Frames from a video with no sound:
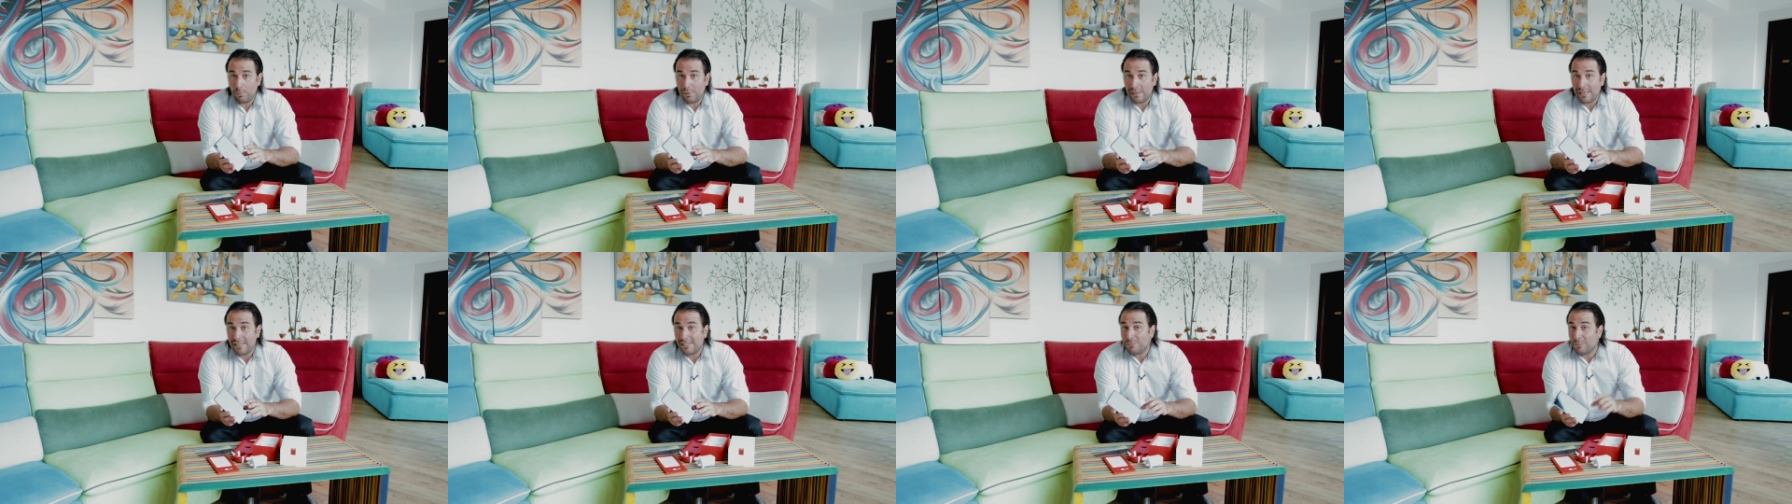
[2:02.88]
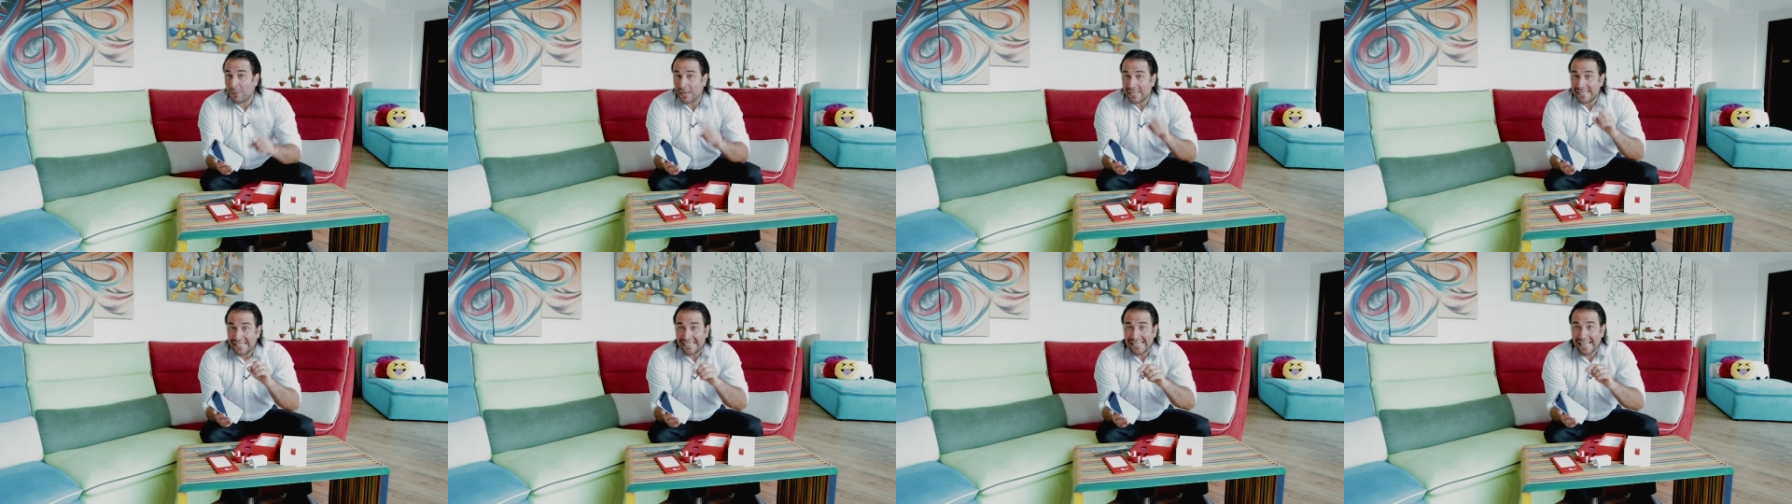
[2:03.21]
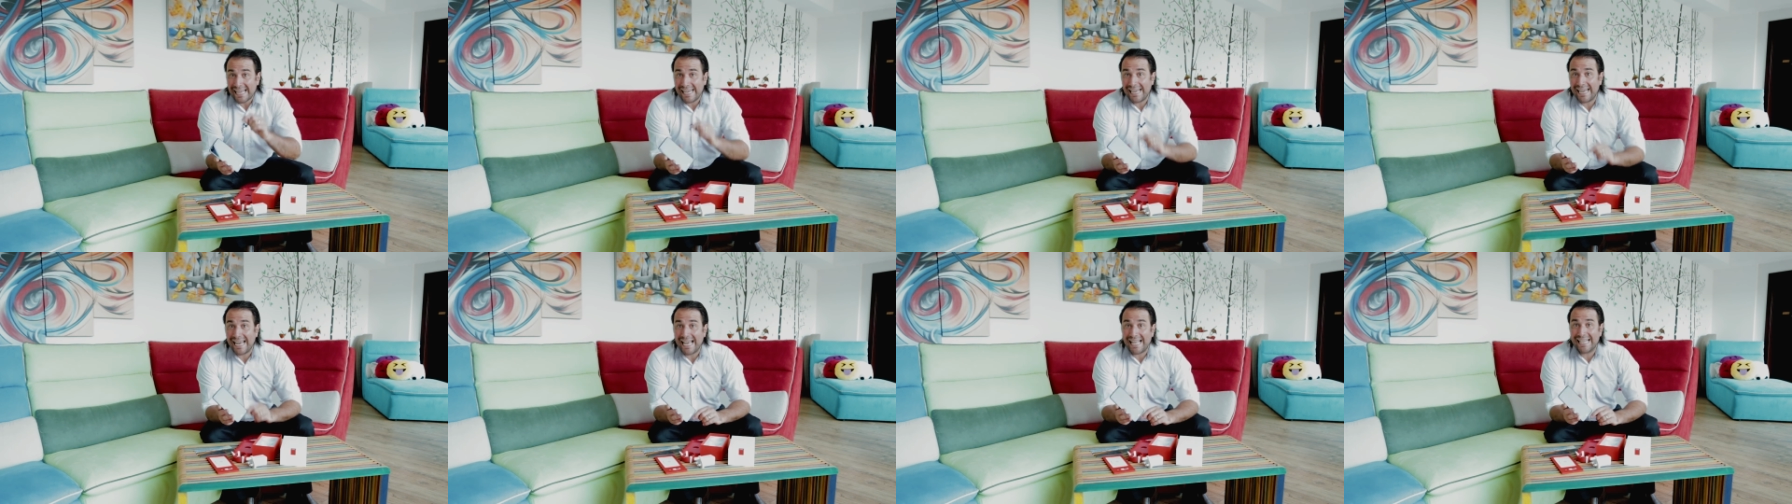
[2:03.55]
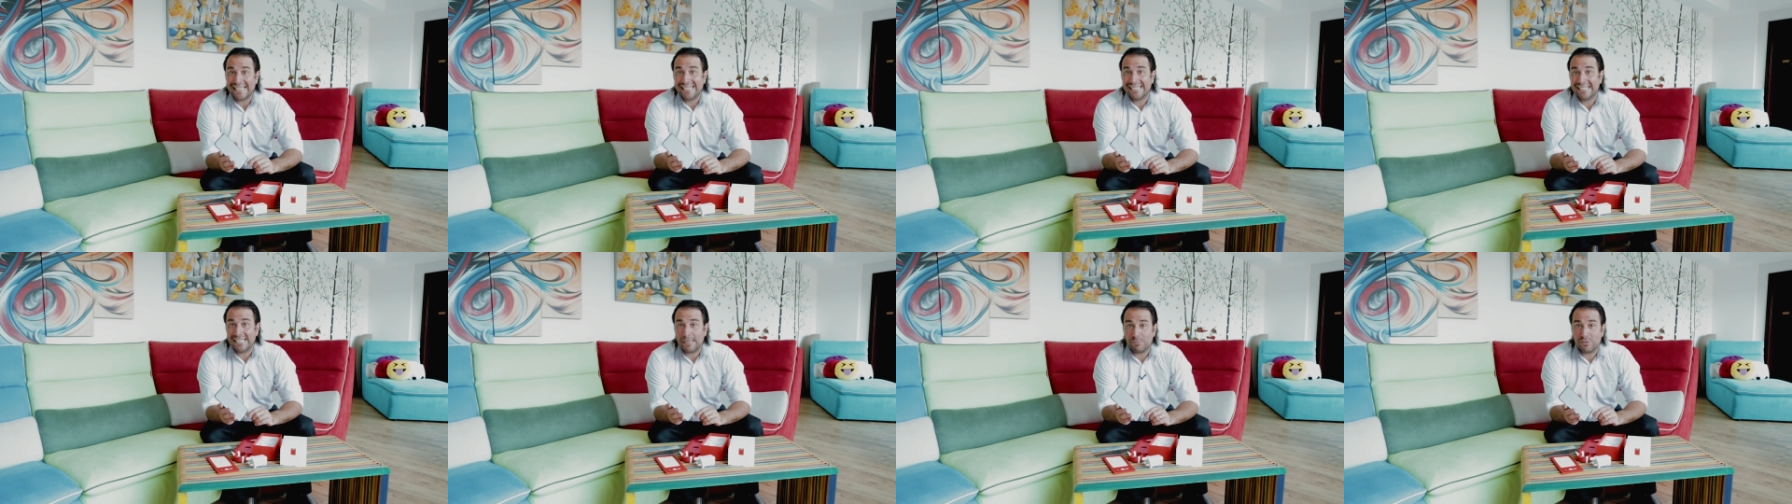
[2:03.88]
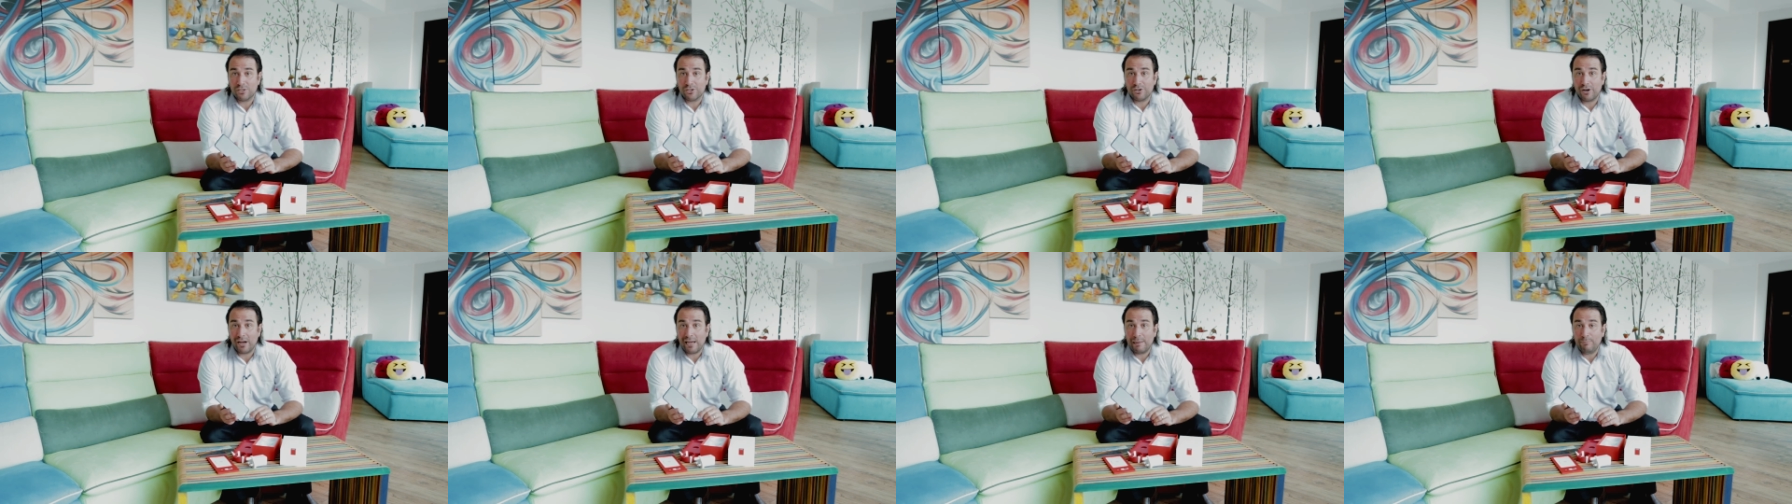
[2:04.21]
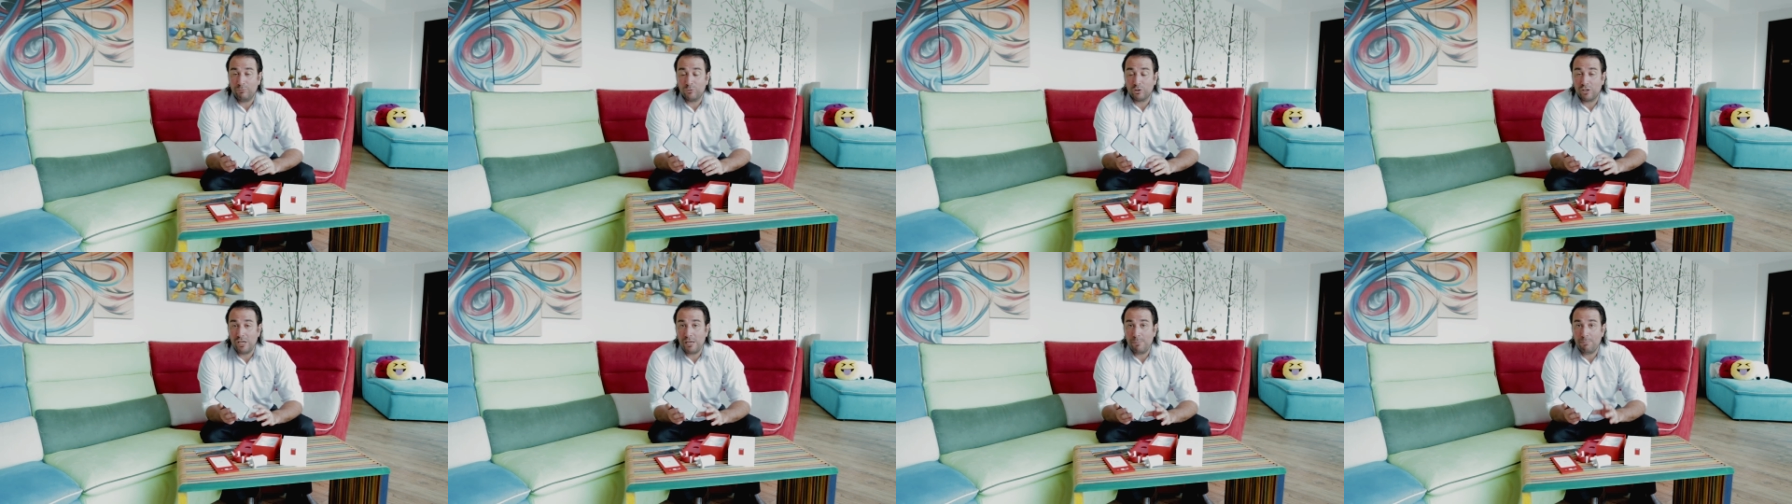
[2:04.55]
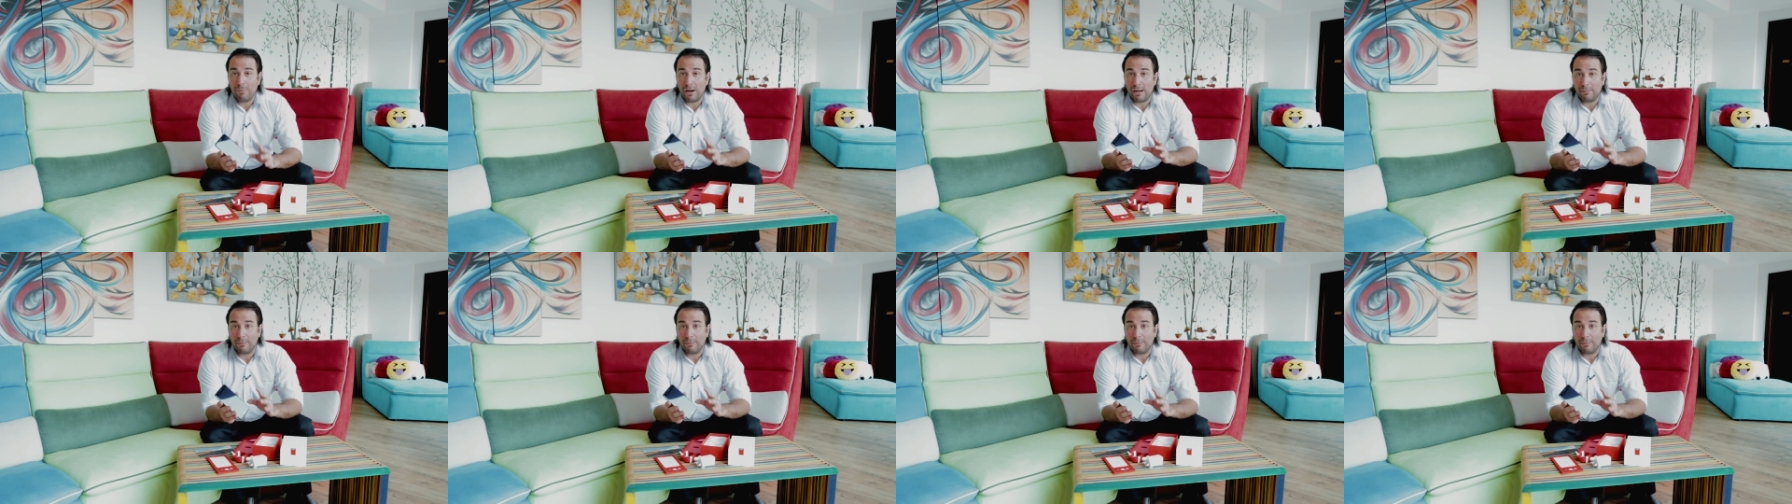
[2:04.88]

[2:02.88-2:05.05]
please press like and subscribe to keep